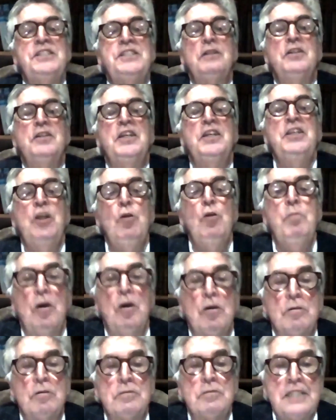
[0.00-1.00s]
And it was
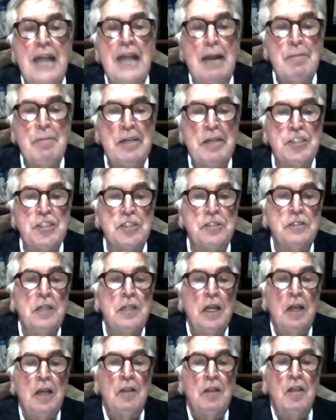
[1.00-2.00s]
the U-boat
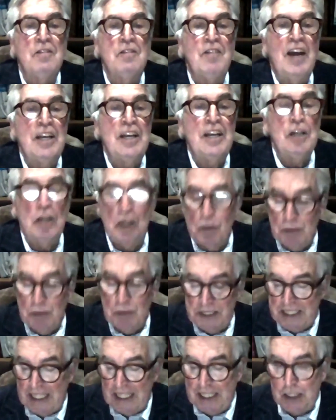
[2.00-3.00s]
dimension that the
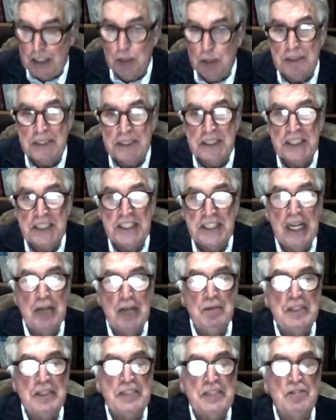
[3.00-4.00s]
Viola was taken
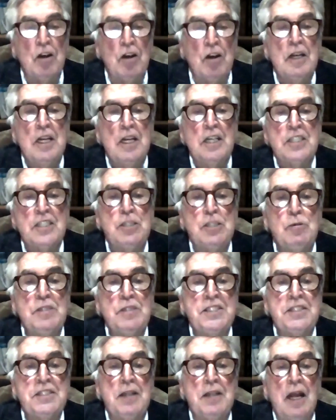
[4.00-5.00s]
up into service for.
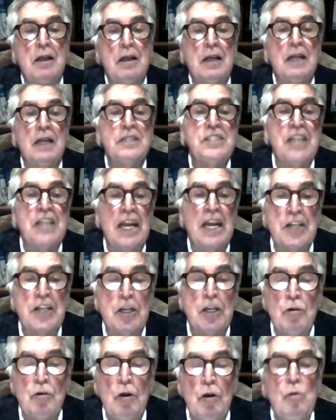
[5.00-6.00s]

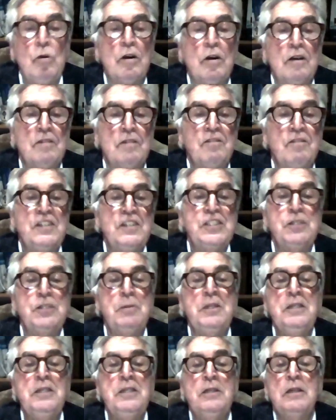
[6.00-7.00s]
She had a crew
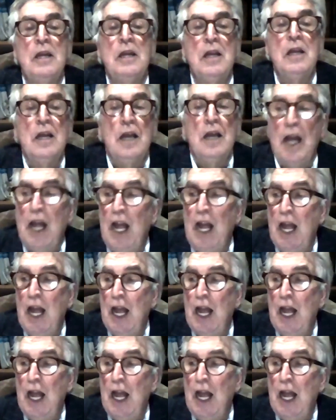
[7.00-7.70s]
of fishermen.